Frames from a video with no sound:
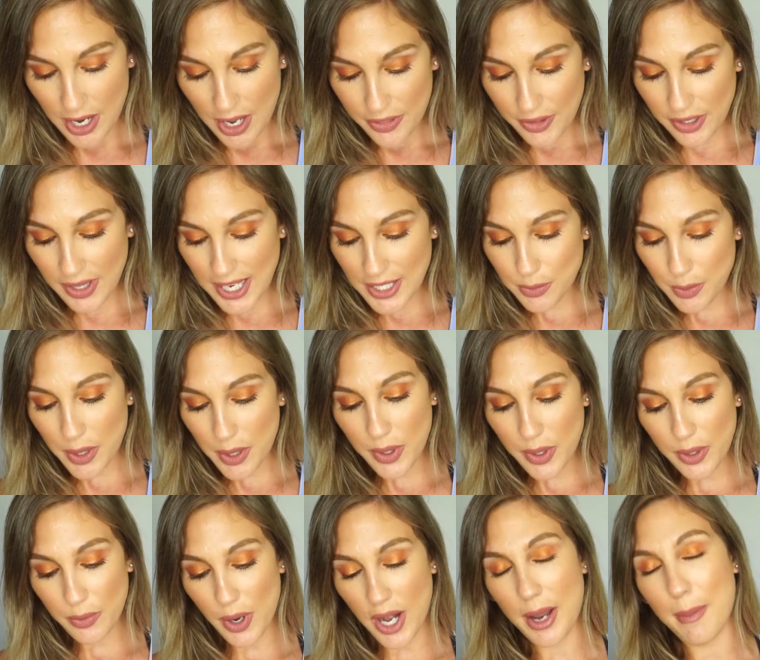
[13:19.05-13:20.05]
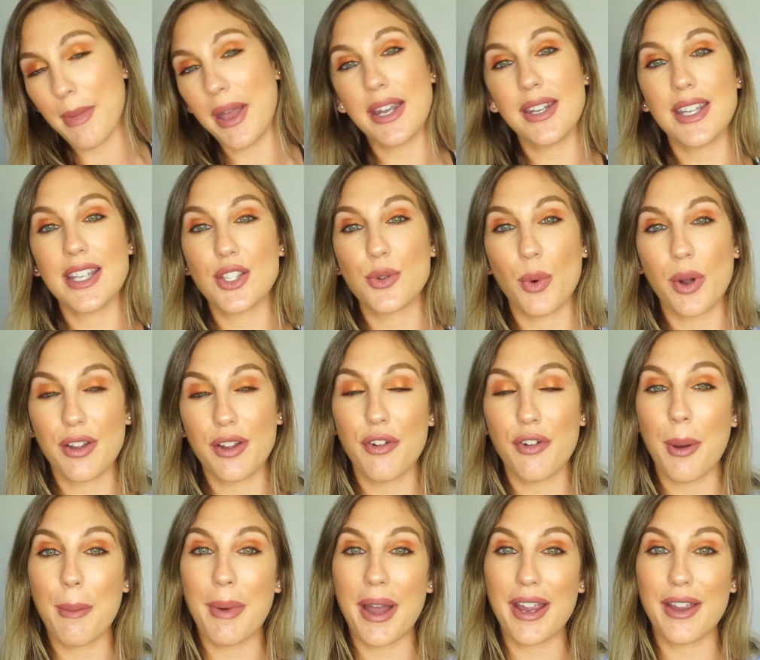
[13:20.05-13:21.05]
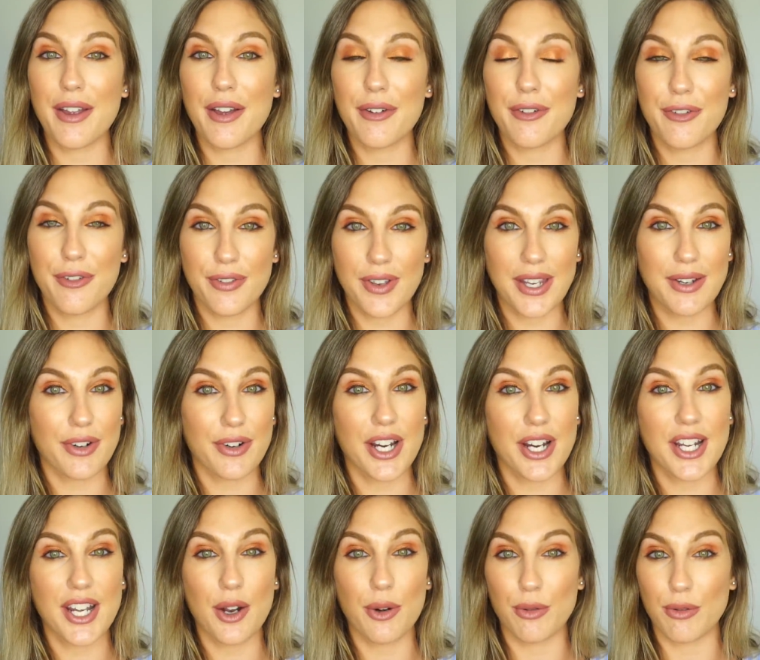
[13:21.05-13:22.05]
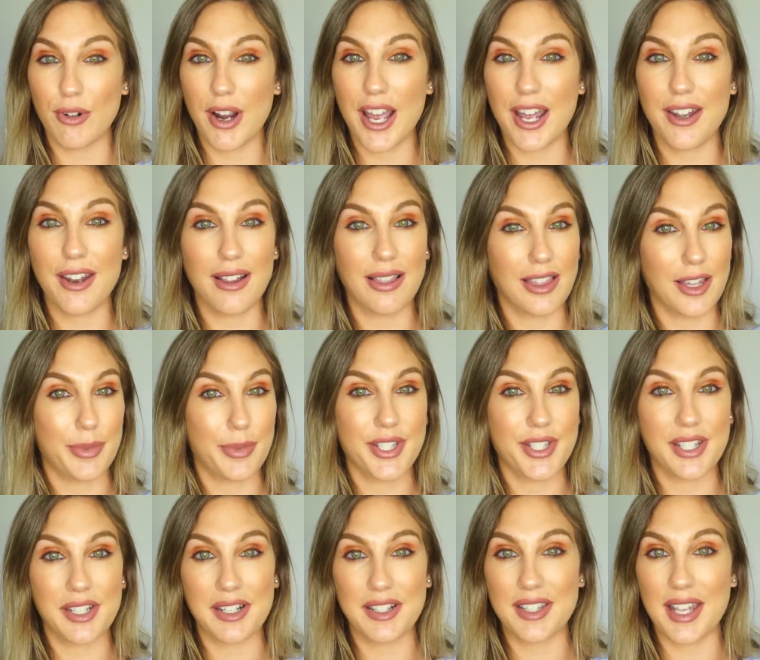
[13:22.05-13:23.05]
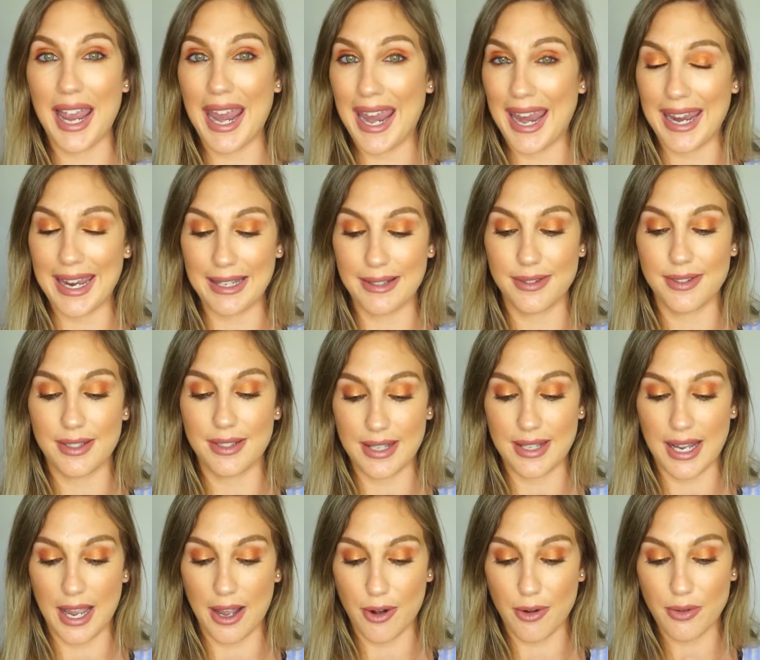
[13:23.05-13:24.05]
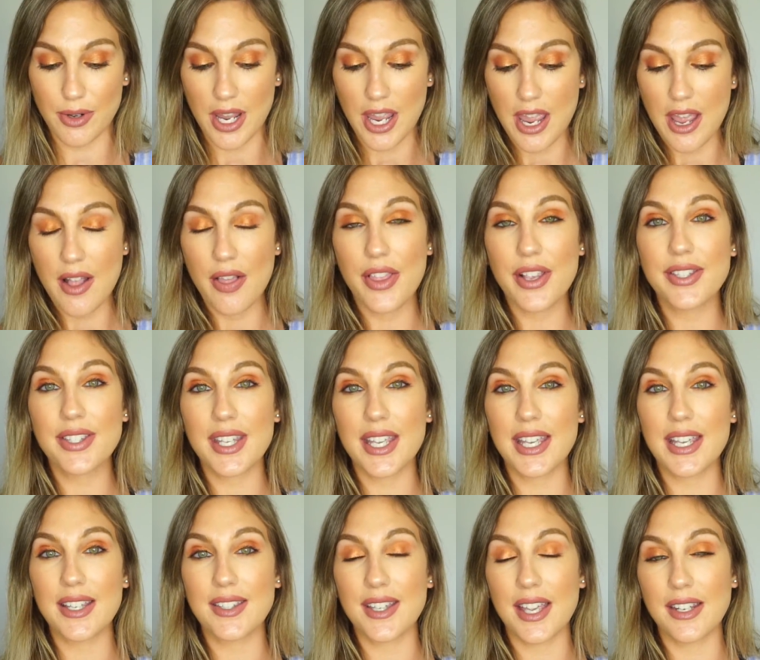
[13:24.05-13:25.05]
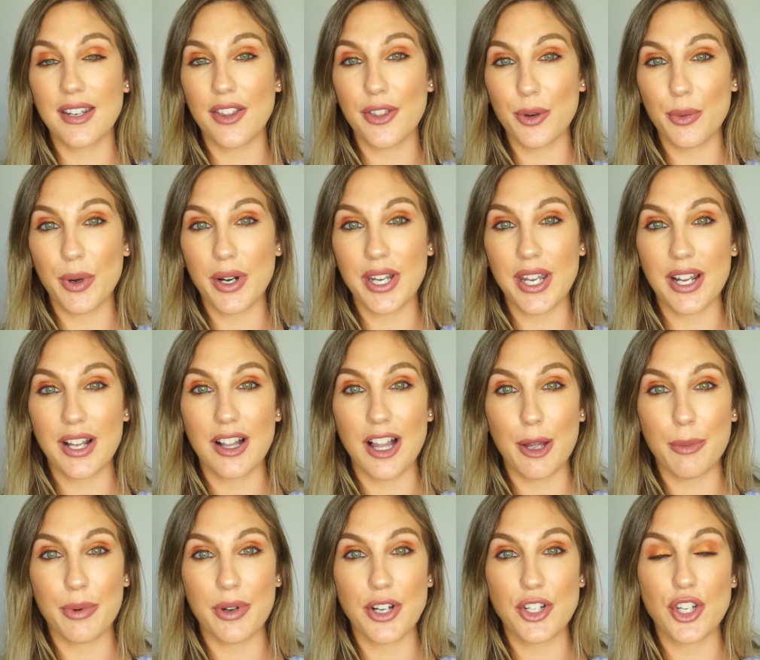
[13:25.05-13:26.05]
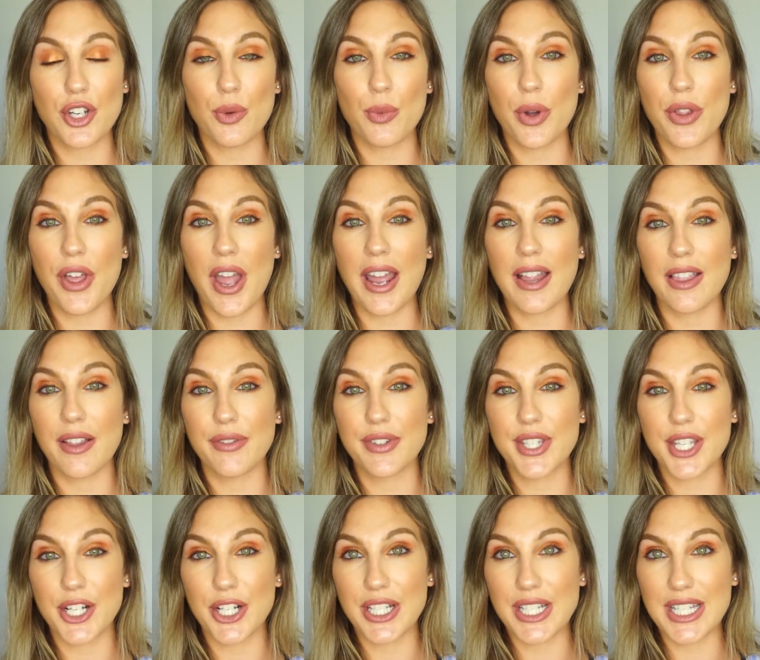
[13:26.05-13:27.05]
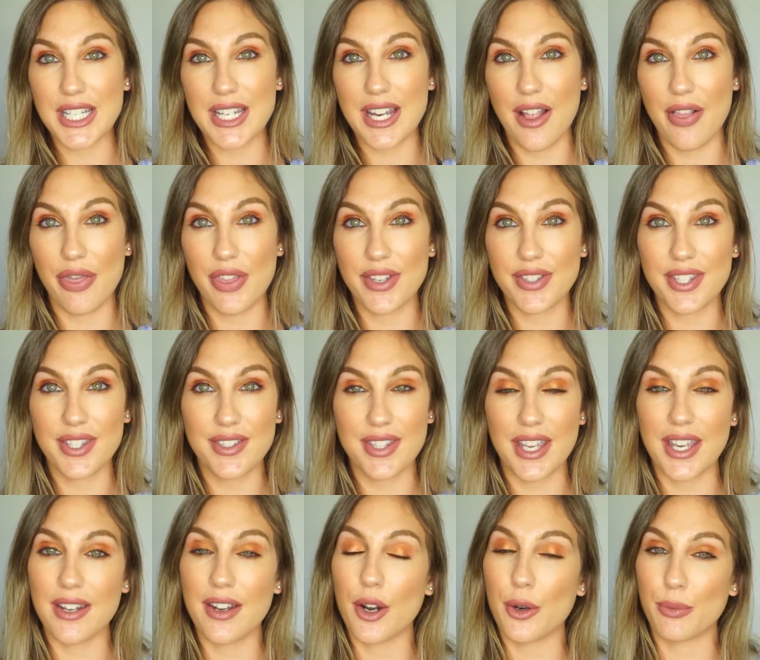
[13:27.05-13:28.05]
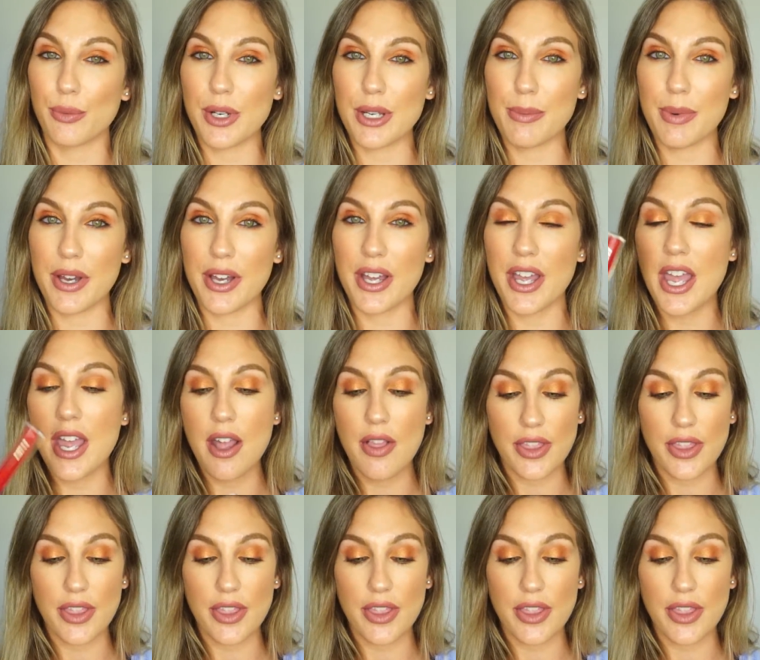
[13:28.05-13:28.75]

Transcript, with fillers: The last one I want to recommend is one of my favorite red lipsticks, hands down. This is another one in collaboration with I Love Sari E, and this is in Arriba.